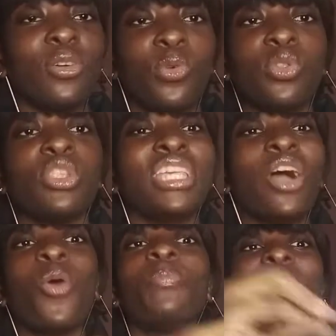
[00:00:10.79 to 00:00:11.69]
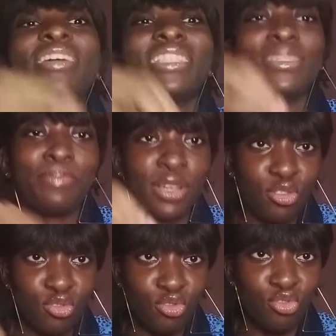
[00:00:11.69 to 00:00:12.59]
or they are all parenting
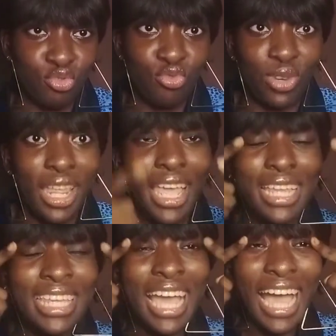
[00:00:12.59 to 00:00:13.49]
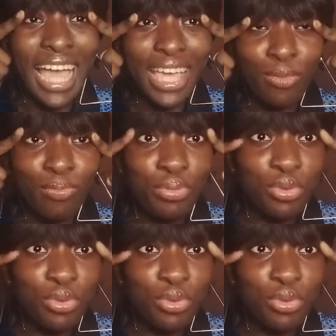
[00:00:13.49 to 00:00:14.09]
pastors' children. Their eye